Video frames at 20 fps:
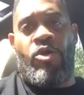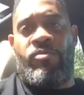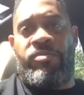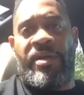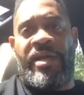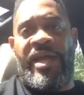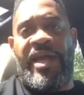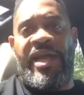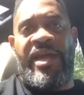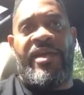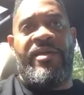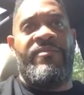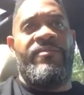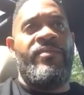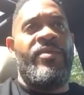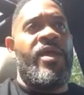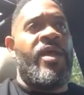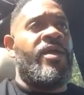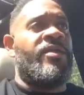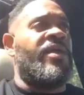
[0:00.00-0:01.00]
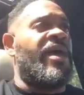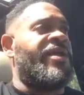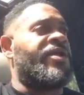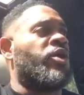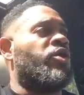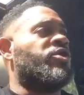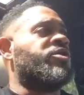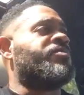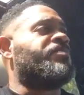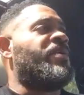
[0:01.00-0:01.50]
don't believe
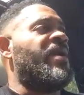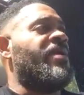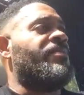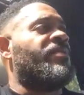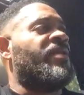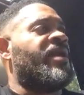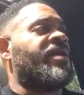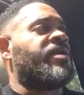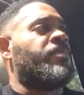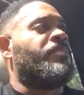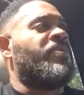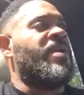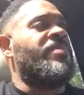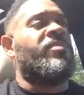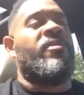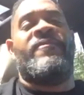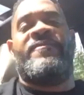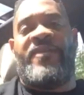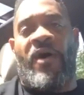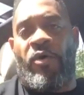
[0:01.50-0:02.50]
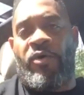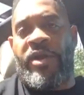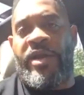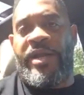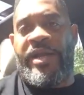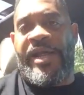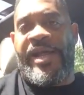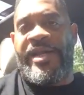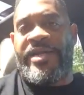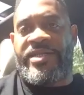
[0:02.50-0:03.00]
that those people, that the people
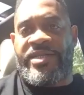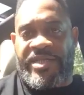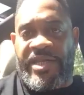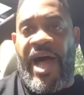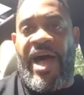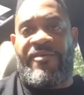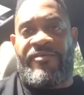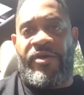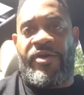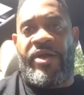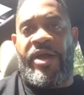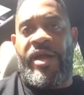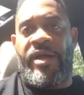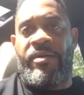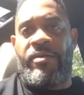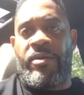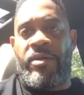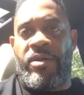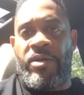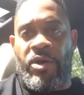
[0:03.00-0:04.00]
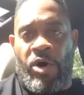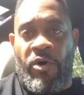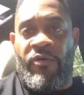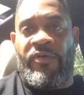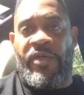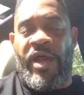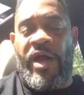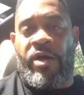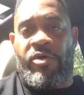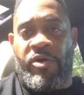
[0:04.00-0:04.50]
voted against sovereignty
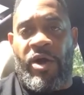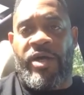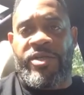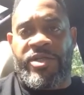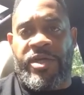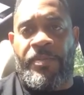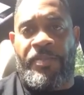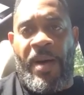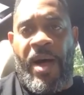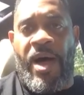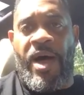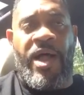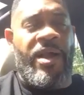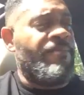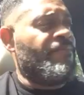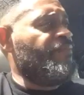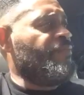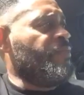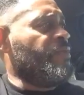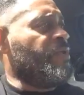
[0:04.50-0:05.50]
over there across the pond.